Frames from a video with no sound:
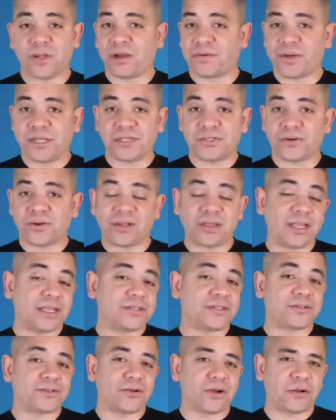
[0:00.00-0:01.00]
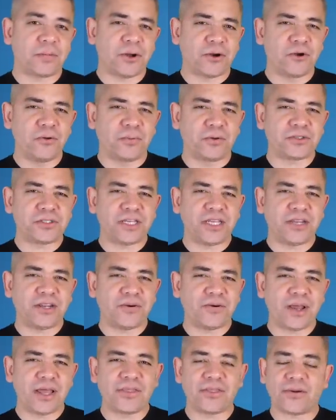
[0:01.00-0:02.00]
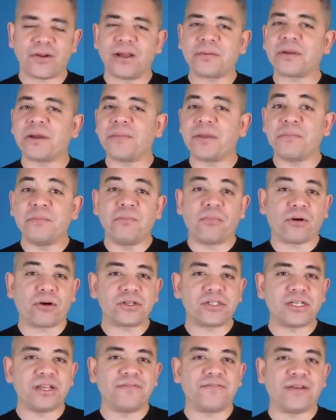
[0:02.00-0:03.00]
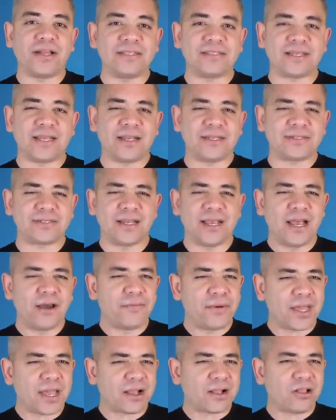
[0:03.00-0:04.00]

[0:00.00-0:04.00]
already started, let's talk about Cupertino and their upcoming March event as we get